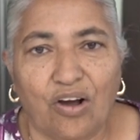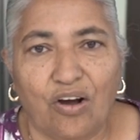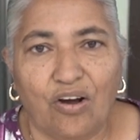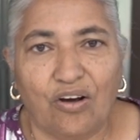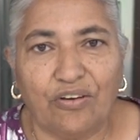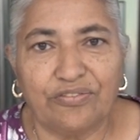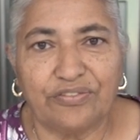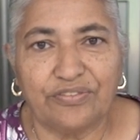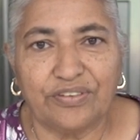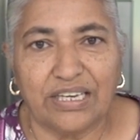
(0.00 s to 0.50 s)

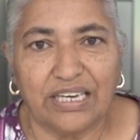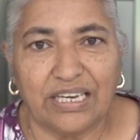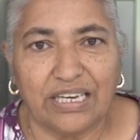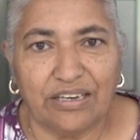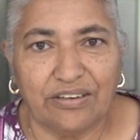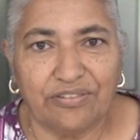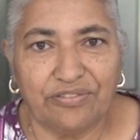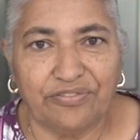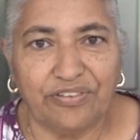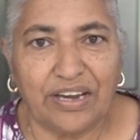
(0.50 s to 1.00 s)
of
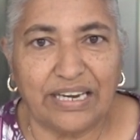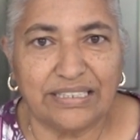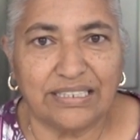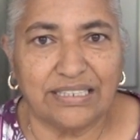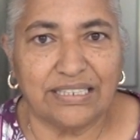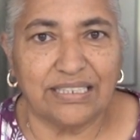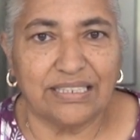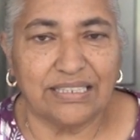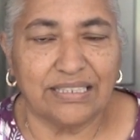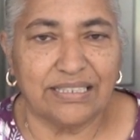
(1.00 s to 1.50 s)
the
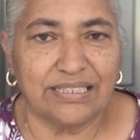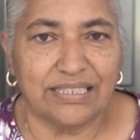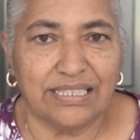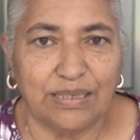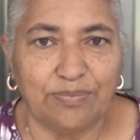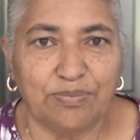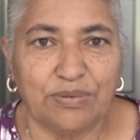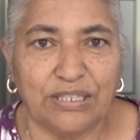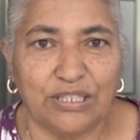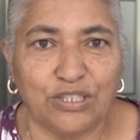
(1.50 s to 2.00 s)
fat
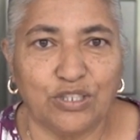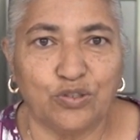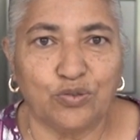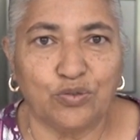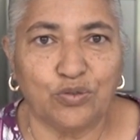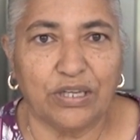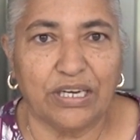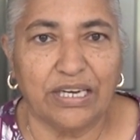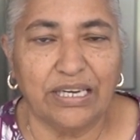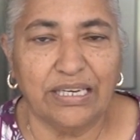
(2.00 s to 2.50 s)
seeps
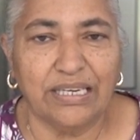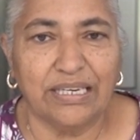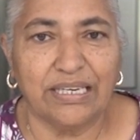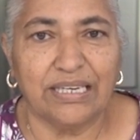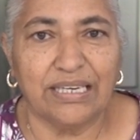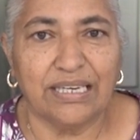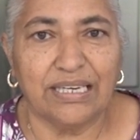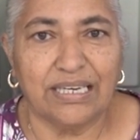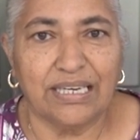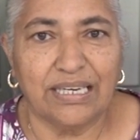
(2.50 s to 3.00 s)
into the
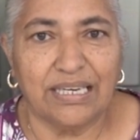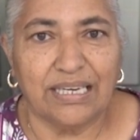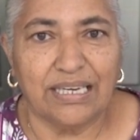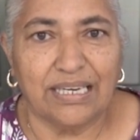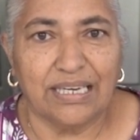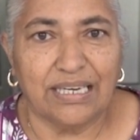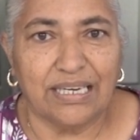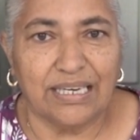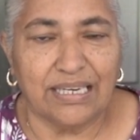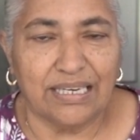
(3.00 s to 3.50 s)

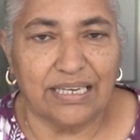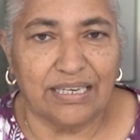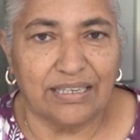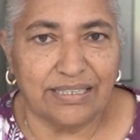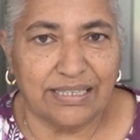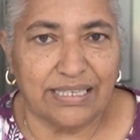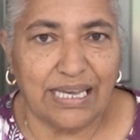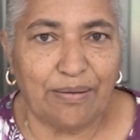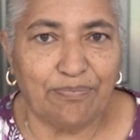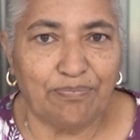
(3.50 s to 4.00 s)

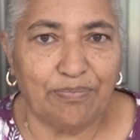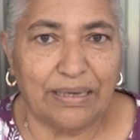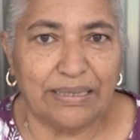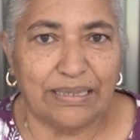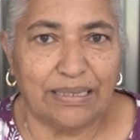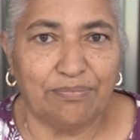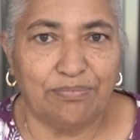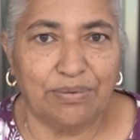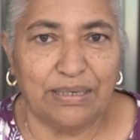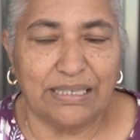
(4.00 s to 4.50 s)
samp
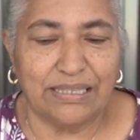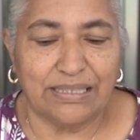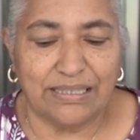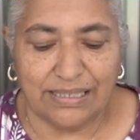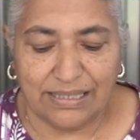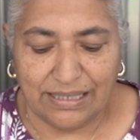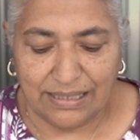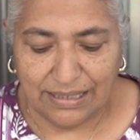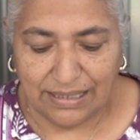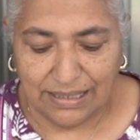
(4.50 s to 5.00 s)
and the
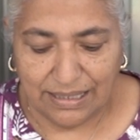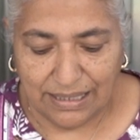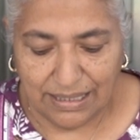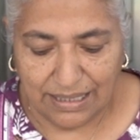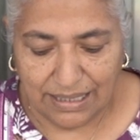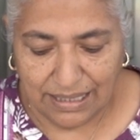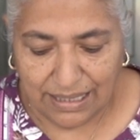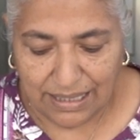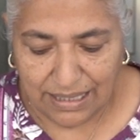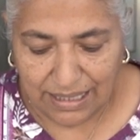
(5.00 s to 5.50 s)
beans.
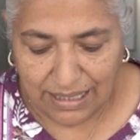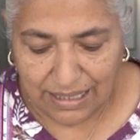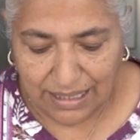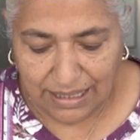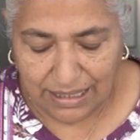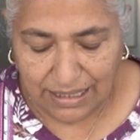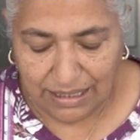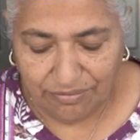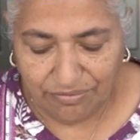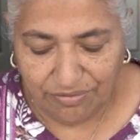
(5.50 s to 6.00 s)

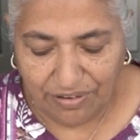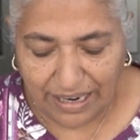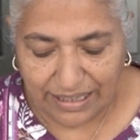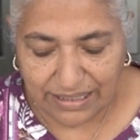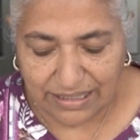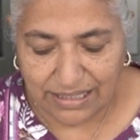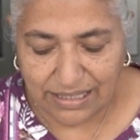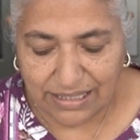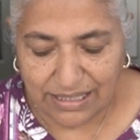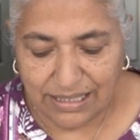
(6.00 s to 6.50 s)
In
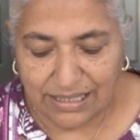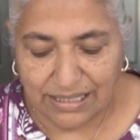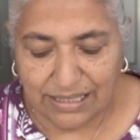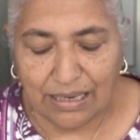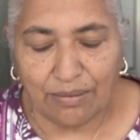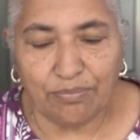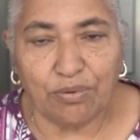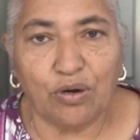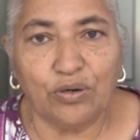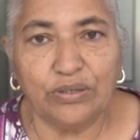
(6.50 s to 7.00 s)
fact, this is
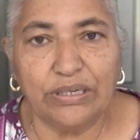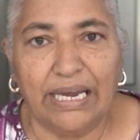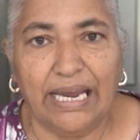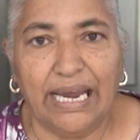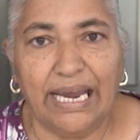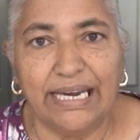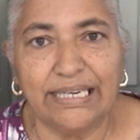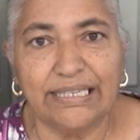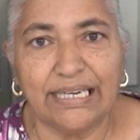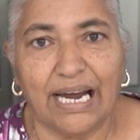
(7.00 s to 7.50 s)
about
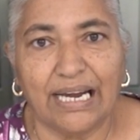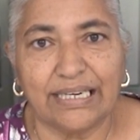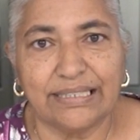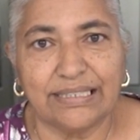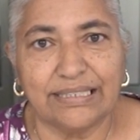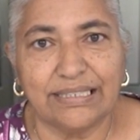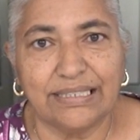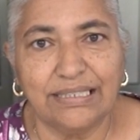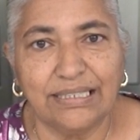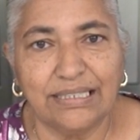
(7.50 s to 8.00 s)

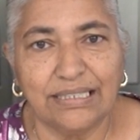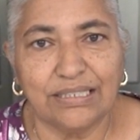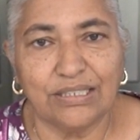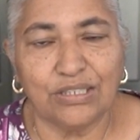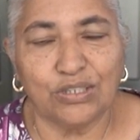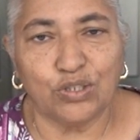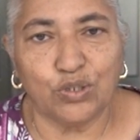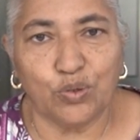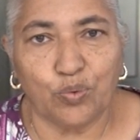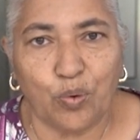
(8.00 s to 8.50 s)
800
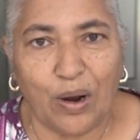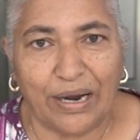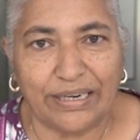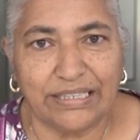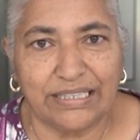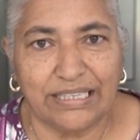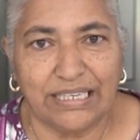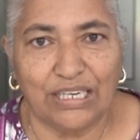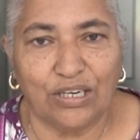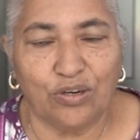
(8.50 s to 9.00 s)
to
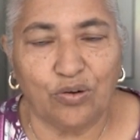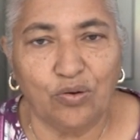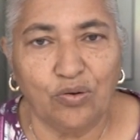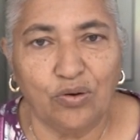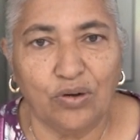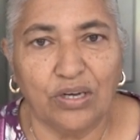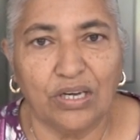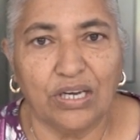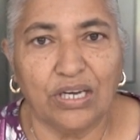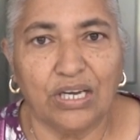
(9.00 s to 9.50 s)
1
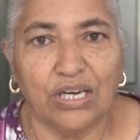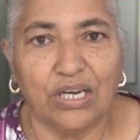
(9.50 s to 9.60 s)
kilo.